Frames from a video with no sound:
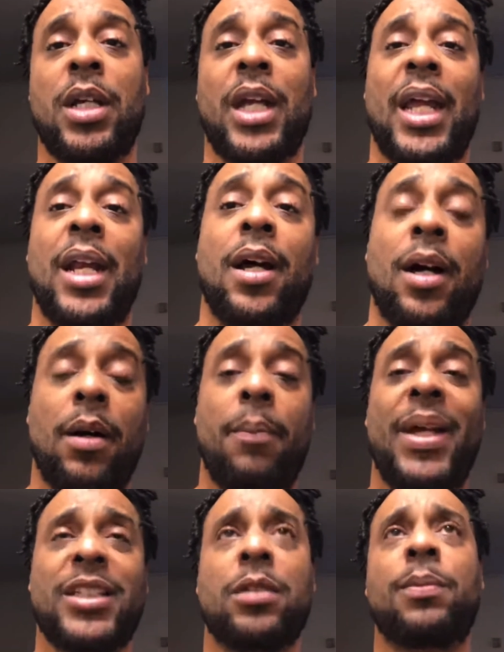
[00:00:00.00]
And
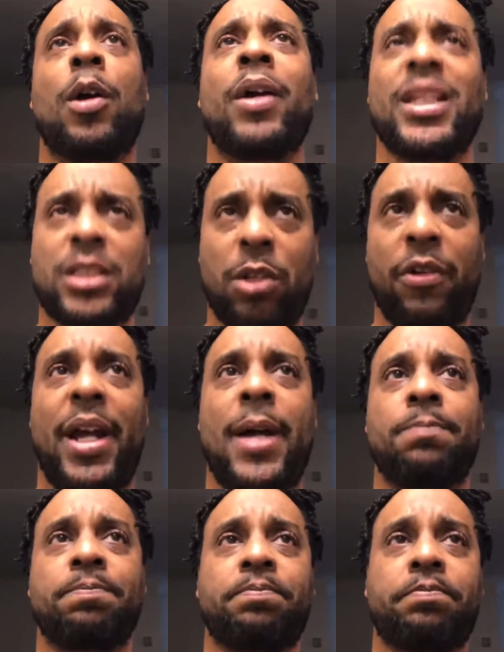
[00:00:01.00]
message me on Instagram
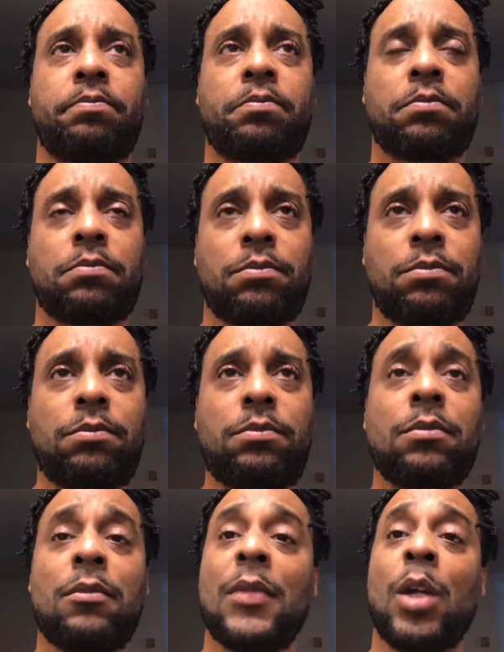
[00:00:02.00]

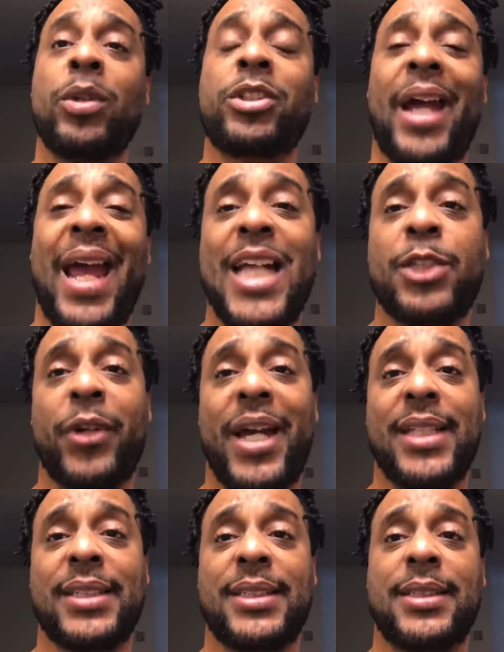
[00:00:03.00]
with your
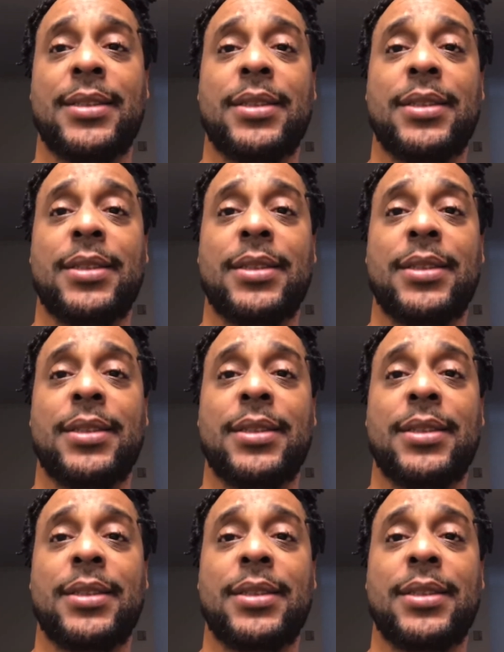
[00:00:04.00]
address.